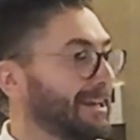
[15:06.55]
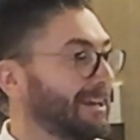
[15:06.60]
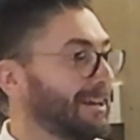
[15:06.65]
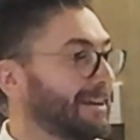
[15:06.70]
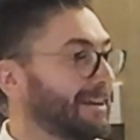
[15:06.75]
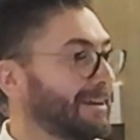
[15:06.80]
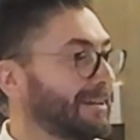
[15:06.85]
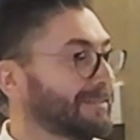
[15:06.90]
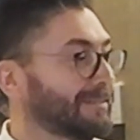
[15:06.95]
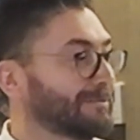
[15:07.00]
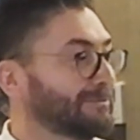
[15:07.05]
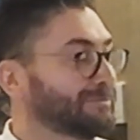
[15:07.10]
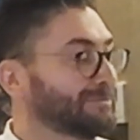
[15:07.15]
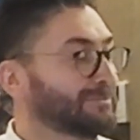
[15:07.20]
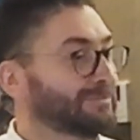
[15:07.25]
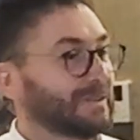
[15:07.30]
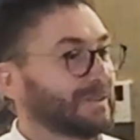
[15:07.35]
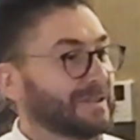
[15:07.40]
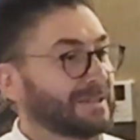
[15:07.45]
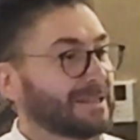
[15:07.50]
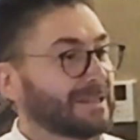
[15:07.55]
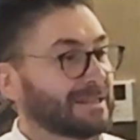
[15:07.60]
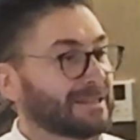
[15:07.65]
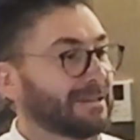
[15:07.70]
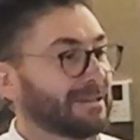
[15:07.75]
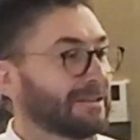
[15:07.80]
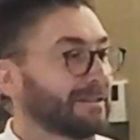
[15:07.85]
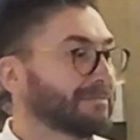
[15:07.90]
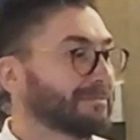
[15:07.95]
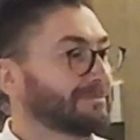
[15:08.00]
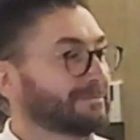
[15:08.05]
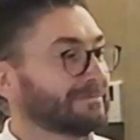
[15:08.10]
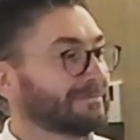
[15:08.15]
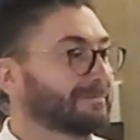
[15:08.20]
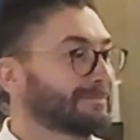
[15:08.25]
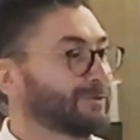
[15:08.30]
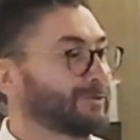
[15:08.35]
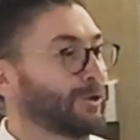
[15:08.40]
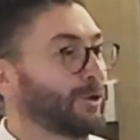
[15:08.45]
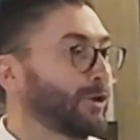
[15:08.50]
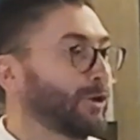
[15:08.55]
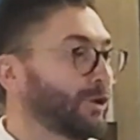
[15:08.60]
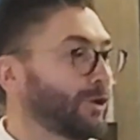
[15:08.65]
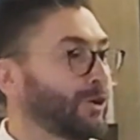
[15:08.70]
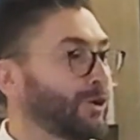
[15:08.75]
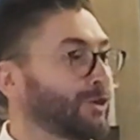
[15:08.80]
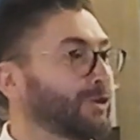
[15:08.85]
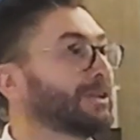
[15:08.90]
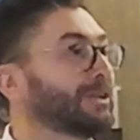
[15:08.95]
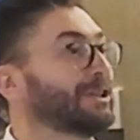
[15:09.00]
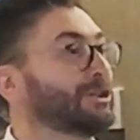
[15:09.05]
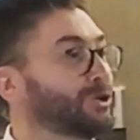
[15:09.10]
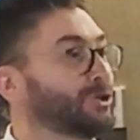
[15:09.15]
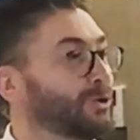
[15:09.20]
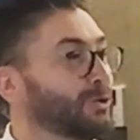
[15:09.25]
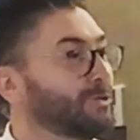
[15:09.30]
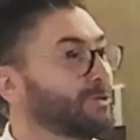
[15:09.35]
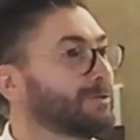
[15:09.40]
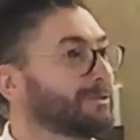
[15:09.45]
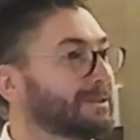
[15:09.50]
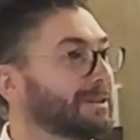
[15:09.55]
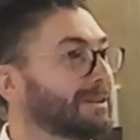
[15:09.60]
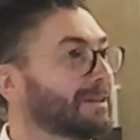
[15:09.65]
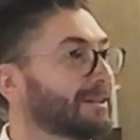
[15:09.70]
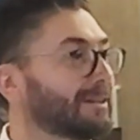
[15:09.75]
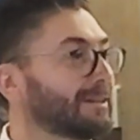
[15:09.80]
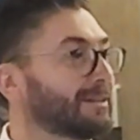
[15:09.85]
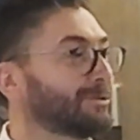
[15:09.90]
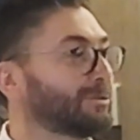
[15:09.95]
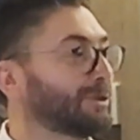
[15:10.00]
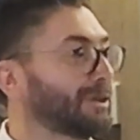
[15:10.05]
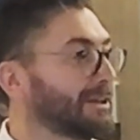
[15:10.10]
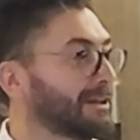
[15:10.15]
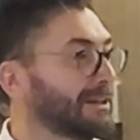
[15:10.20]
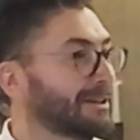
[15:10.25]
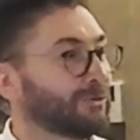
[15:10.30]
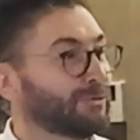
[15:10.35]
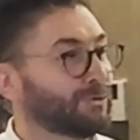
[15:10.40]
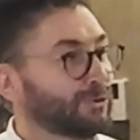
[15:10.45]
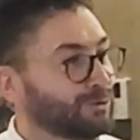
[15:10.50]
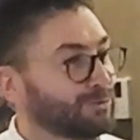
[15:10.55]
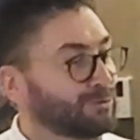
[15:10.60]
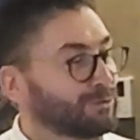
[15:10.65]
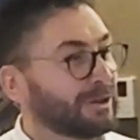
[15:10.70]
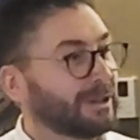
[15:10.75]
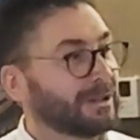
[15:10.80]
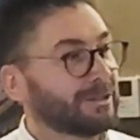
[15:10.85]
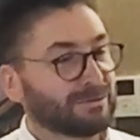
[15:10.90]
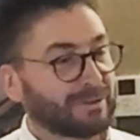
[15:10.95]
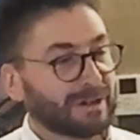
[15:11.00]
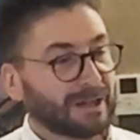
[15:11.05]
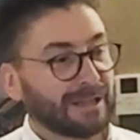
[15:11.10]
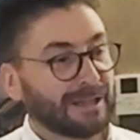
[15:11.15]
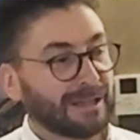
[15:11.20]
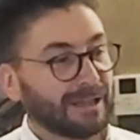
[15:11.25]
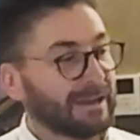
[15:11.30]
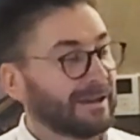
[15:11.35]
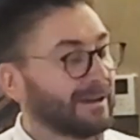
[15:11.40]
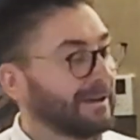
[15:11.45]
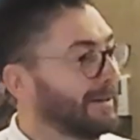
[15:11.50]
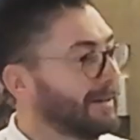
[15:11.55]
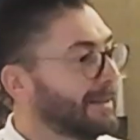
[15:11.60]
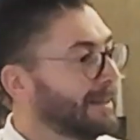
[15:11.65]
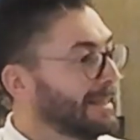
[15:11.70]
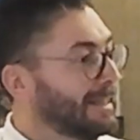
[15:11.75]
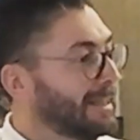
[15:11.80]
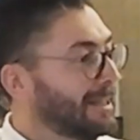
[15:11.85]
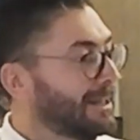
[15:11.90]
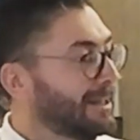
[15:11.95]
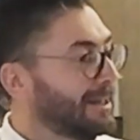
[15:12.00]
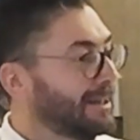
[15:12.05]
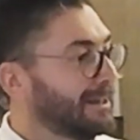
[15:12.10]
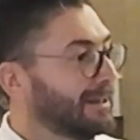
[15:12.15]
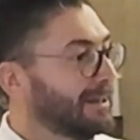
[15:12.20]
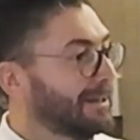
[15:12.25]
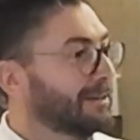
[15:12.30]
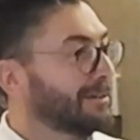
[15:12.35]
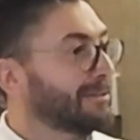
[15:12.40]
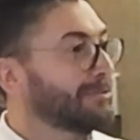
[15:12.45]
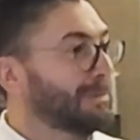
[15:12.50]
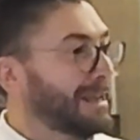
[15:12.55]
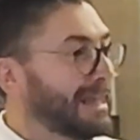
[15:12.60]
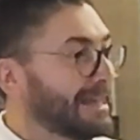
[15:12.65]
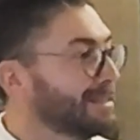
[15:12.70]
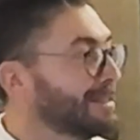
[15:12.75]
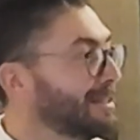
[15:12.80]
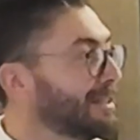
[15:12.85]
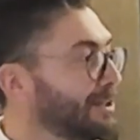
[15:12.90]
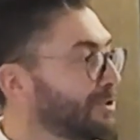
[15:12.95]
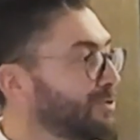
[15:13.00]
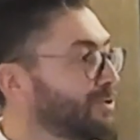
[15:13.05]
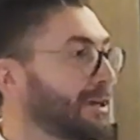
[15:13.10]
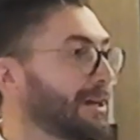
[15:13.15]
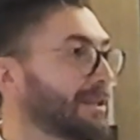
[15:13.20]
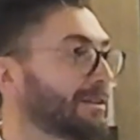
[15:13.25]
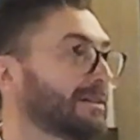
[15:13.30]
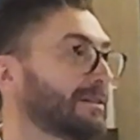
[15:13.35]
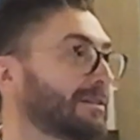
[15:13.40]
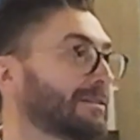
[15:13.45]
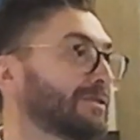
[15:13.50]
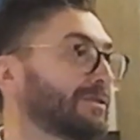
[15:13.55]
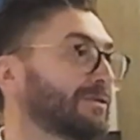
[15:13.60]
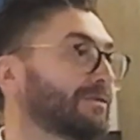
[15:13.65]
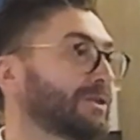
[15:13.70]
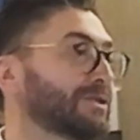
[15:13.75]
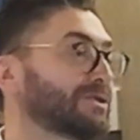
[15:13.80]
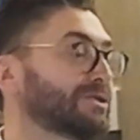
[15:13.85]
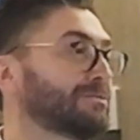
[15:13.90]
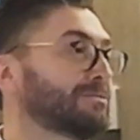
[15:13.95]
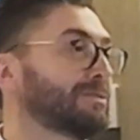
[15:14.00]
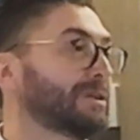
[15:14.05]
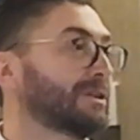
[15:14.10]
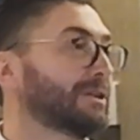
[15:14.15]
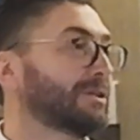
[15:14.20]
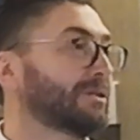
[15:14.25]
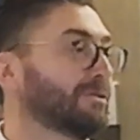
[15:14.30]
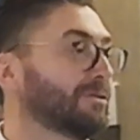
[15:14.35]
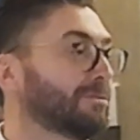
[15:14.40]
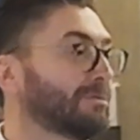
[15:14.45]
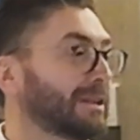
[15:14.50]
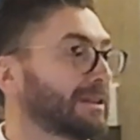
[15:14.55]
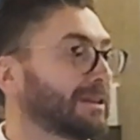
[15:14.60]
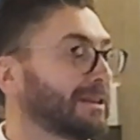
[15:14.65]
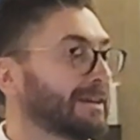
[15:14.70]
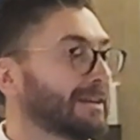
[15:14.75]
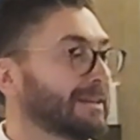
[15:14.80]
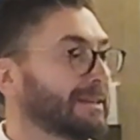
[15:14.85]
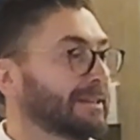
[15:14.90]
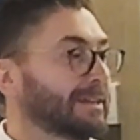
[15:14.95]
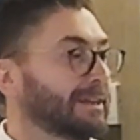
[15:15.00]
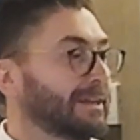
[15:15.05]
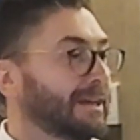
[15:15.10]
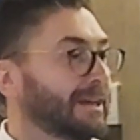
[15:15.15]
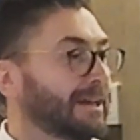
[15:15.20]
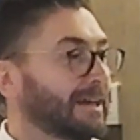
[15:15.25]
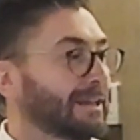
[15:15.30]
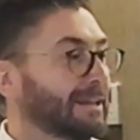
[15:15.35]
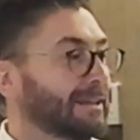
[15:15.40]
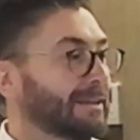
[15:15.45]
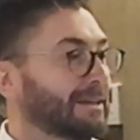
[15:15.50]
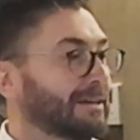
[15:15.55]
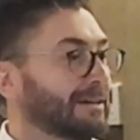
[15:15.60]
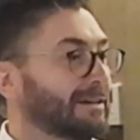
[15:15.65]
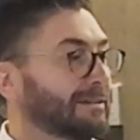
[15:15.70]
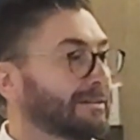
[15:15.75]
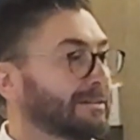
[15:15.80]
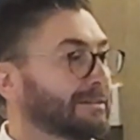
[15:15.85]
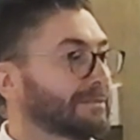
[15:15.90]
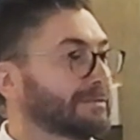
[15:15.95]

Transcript: This is an issue regarding the footprint, regarding blasting to get the virgin material. But and